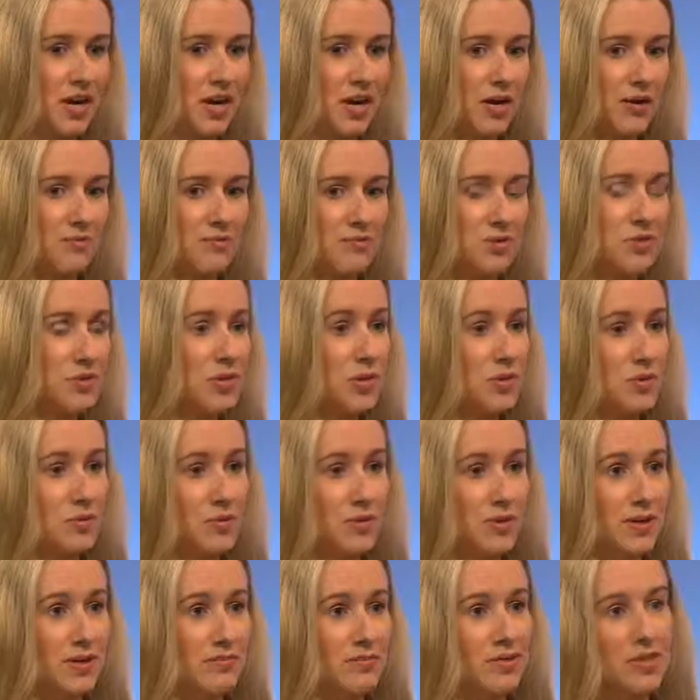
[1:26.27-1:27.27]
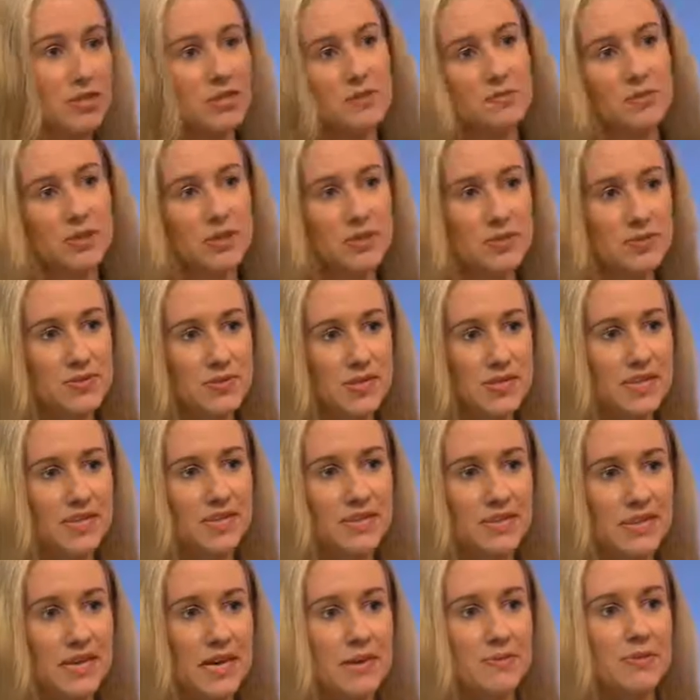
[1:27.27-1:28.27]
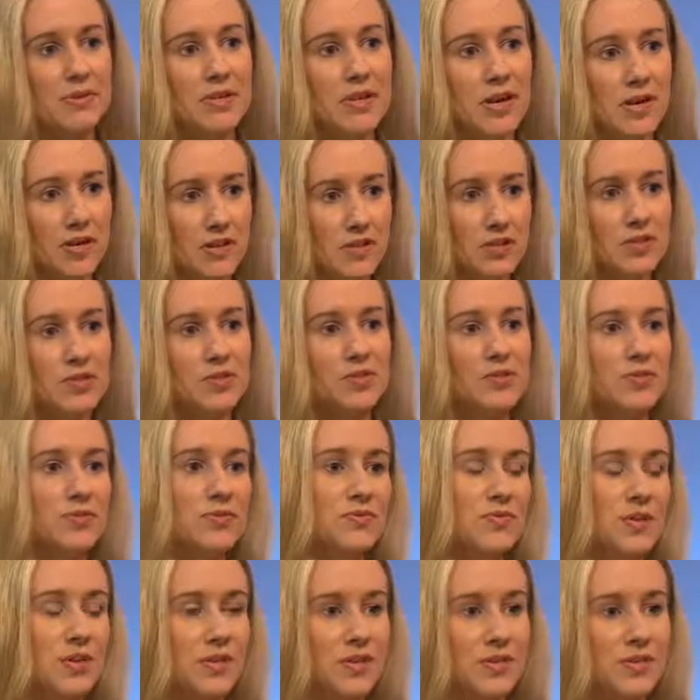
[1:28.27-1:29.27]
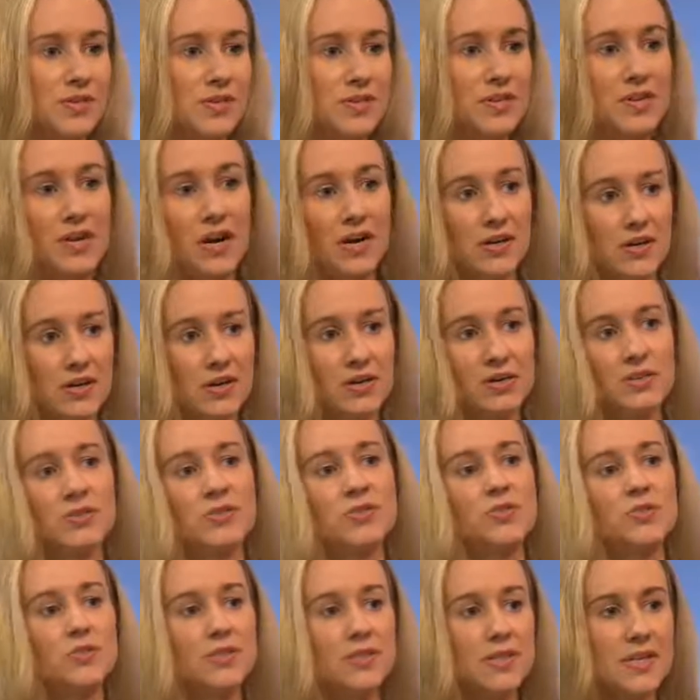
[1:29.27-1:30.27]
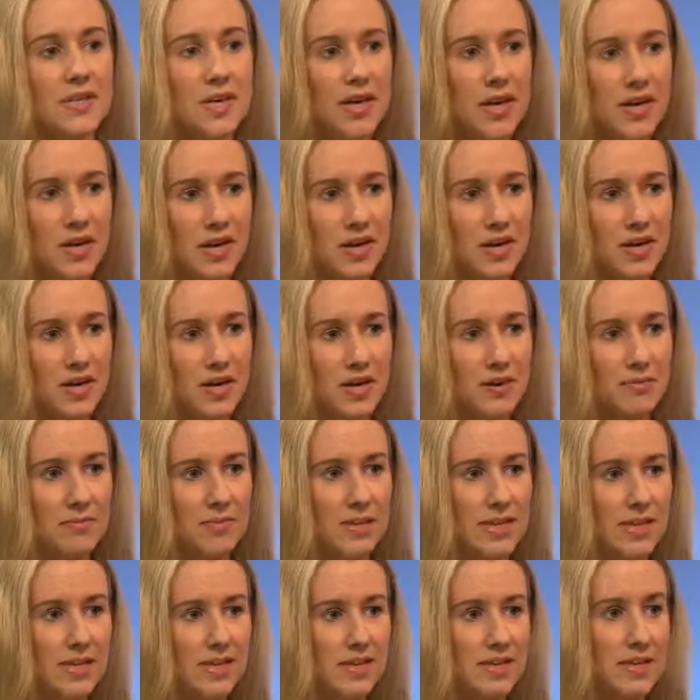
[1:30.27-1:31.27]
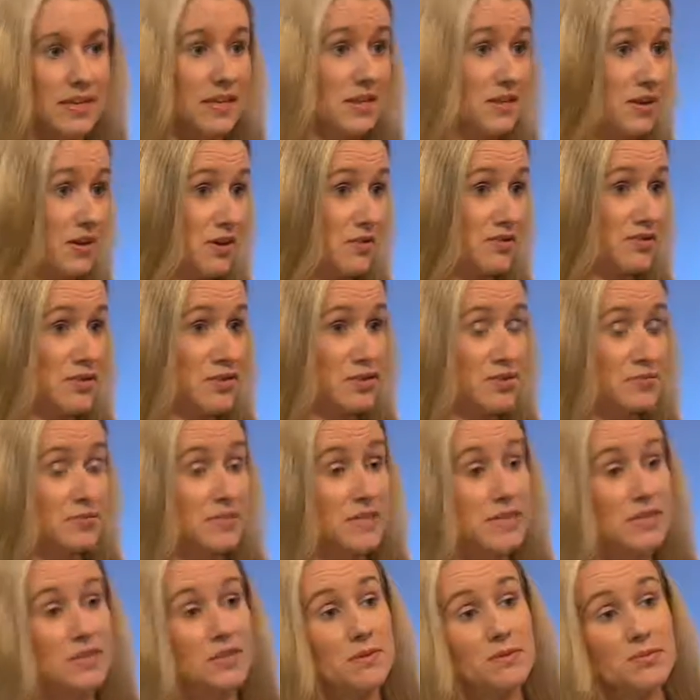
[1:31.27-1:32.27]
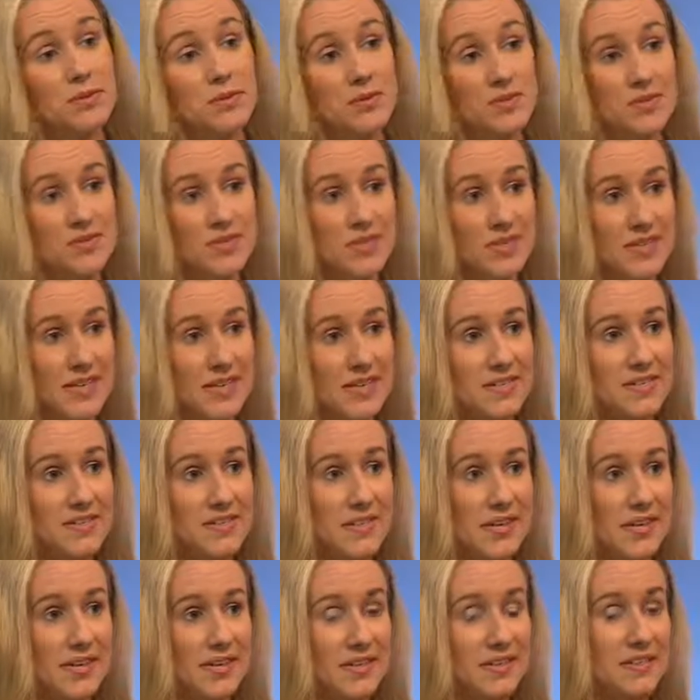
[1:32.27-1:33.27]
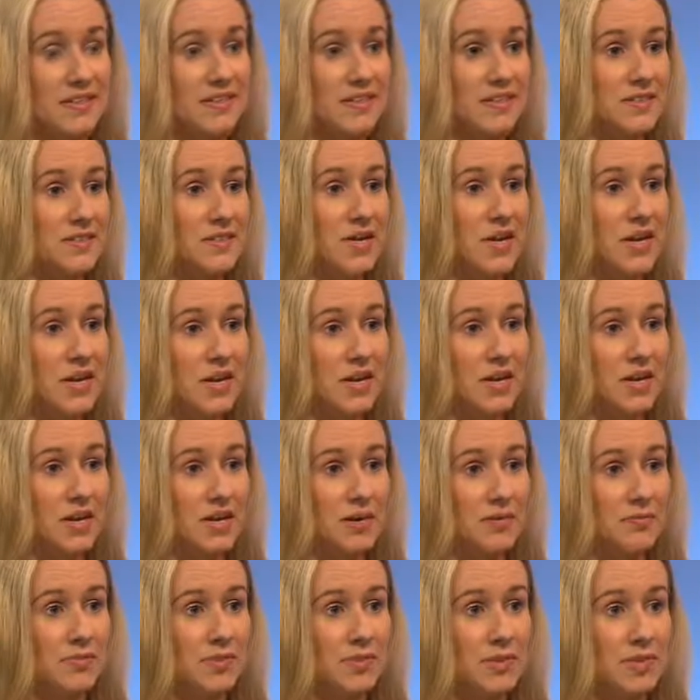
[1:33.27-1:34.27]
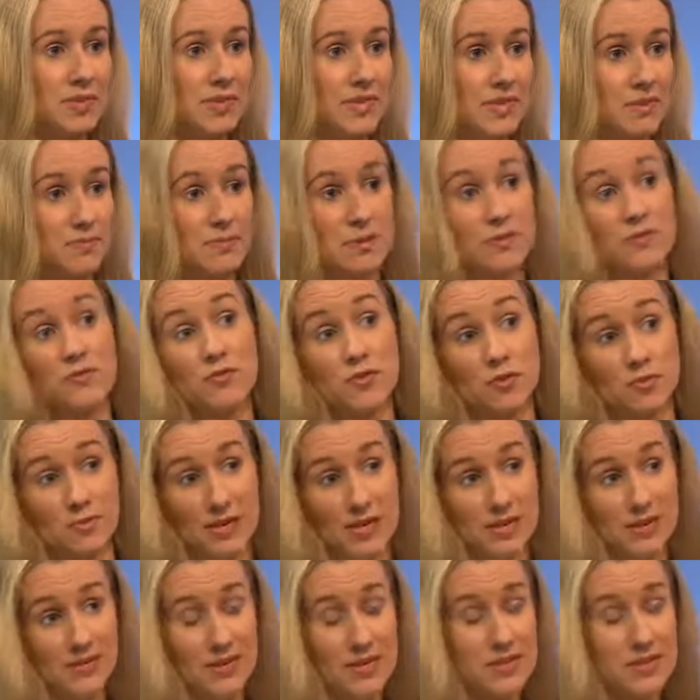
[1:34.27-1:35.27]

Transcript: Um, so, um, so they've been using the name Yang Jun rather than Yang Hengjun um, in, in their official media reports today saying that, um, that he's been formally